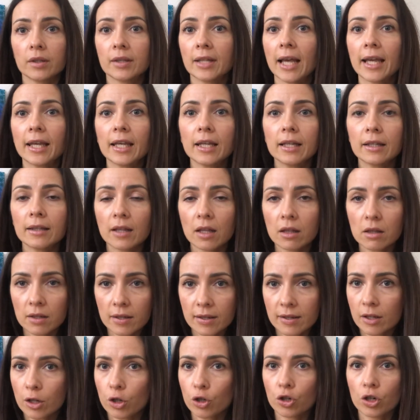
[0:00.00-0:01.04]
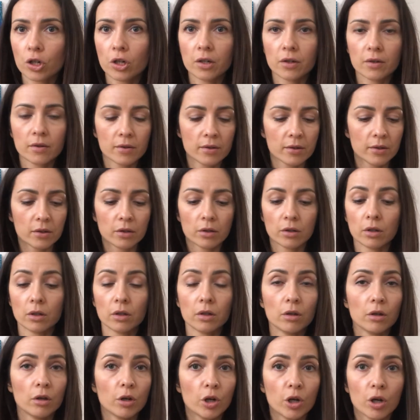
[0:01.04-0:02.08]
taking the decisions,
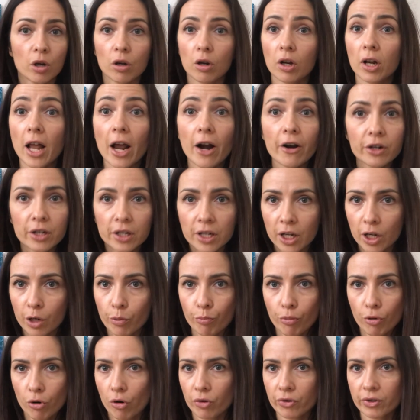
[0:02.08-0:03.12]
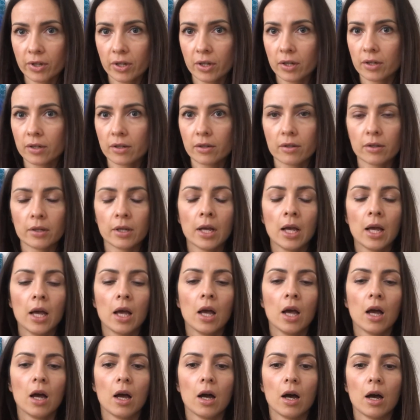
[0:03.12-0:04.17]
learning process,
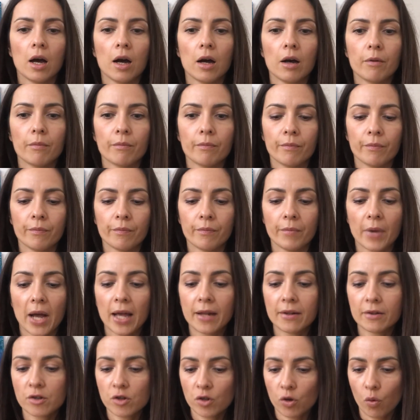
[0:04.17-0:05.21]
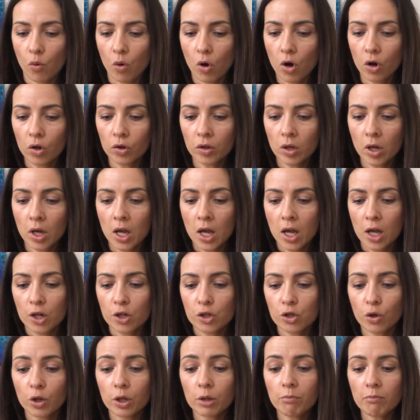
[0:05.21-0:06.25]
and so on.
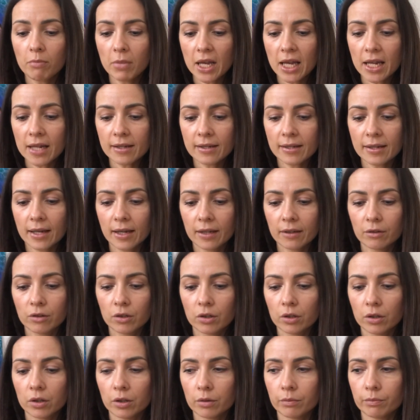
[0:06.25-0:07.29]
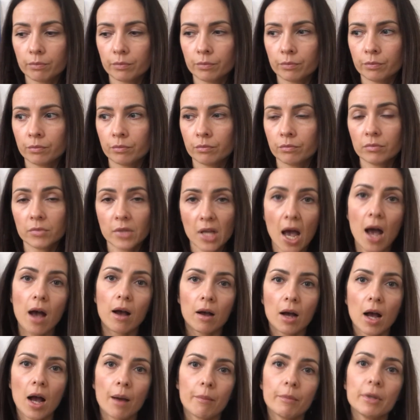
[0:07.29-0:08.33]
So it means that, yeah,
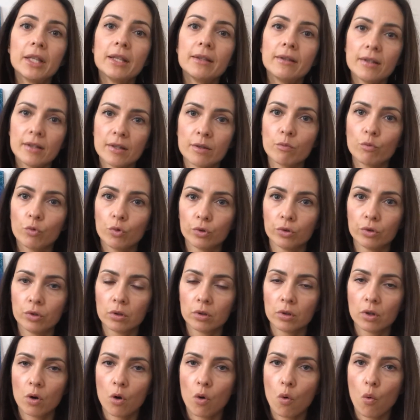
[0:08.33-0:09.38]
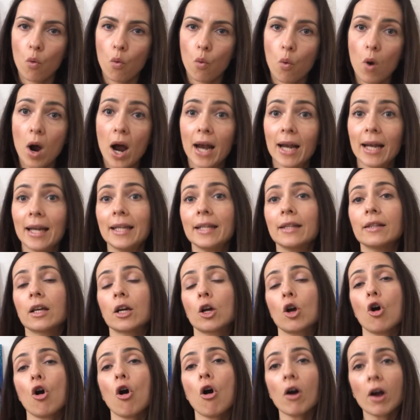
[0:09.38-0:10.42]
I'm in this mood. While in the
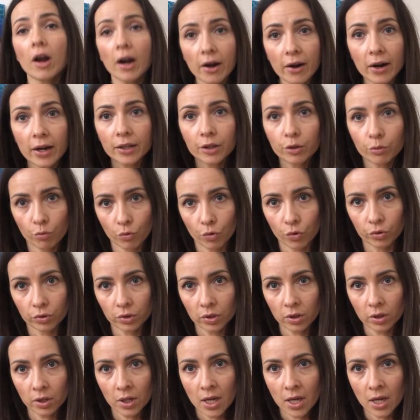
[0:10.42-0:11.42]
coherent mood,